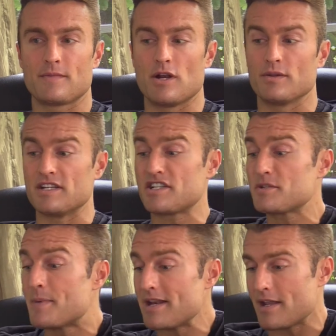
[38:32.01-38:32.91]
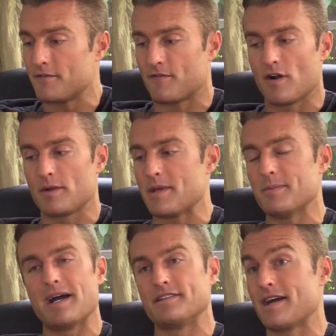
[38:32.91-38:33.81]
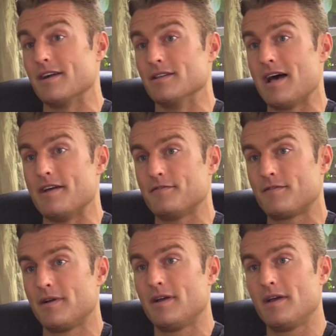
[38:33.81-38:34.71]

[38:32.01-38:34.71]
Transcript: You know, this has been in front of me my entire life.